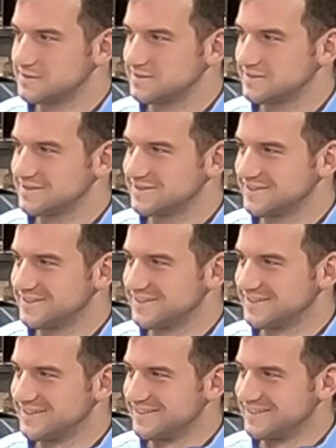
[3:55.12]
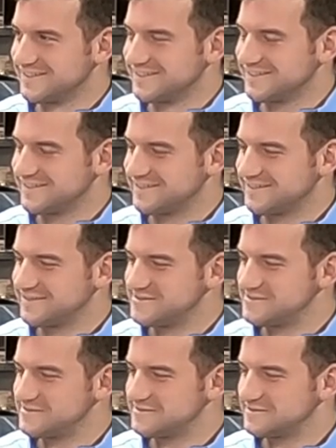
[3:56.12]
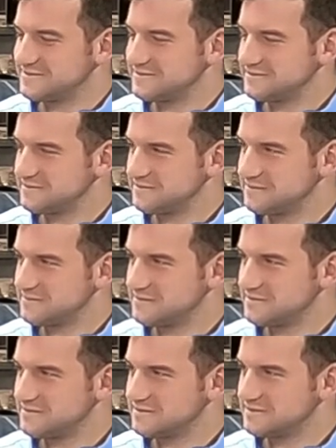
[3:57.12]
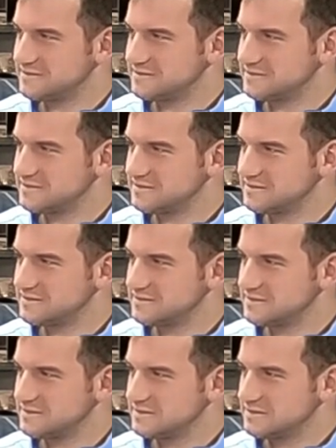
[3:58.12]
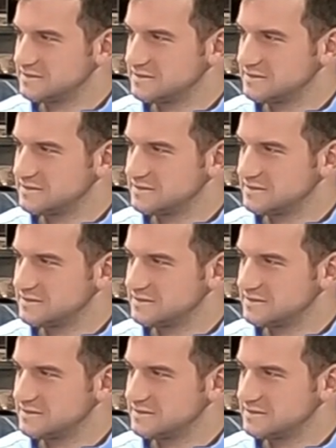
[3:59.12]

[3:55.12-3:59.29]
No words are spoken by the person on screen.